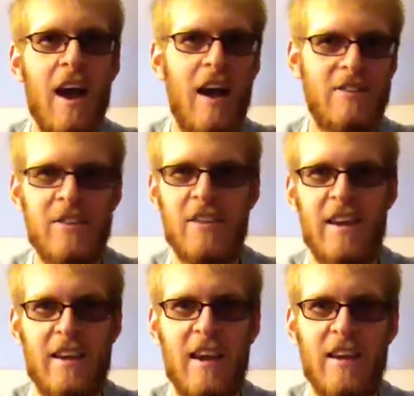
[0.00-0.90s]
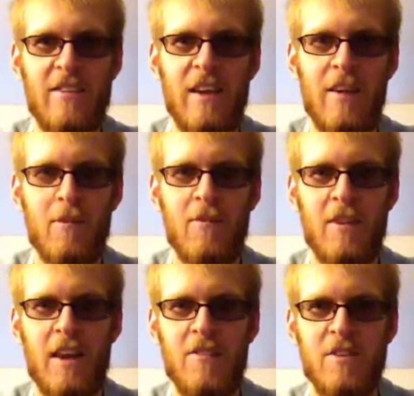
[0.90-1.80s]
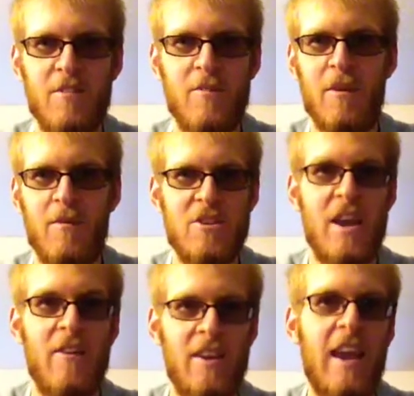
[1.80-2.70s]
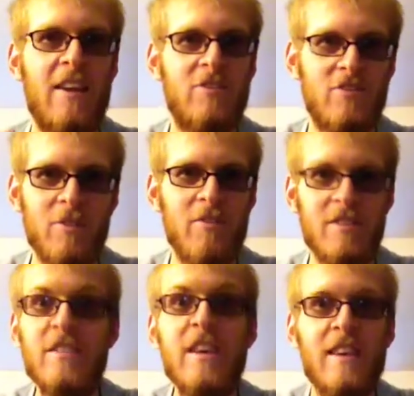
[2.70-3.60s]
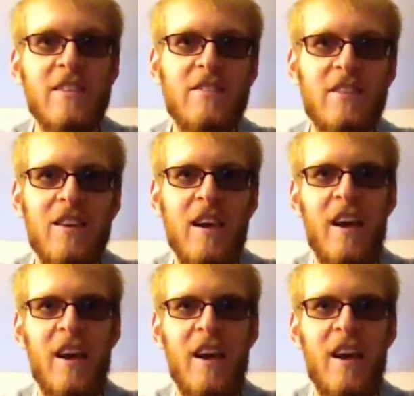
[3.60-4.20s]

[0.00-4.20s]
I saw that guy in that movie, and I've seen him in pretty much every gangster movie since.